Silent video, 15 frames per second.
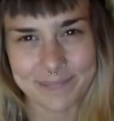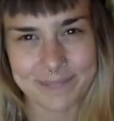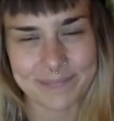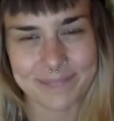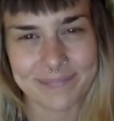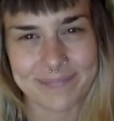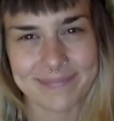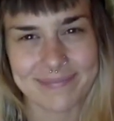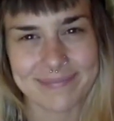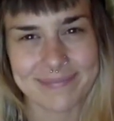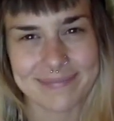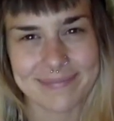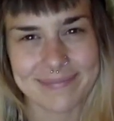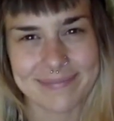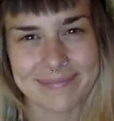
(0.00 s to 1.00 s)

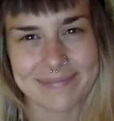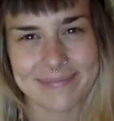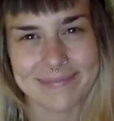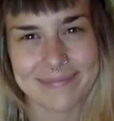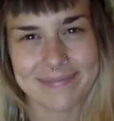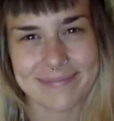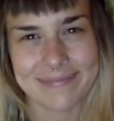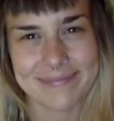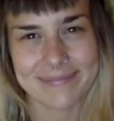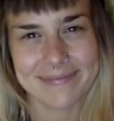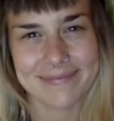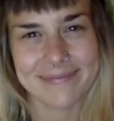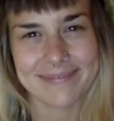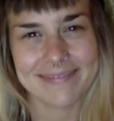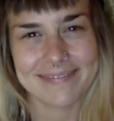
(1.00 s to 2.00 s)

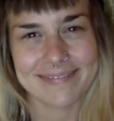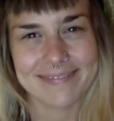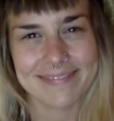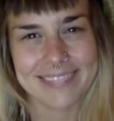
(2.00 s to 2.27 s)
No one is speaking in this clip.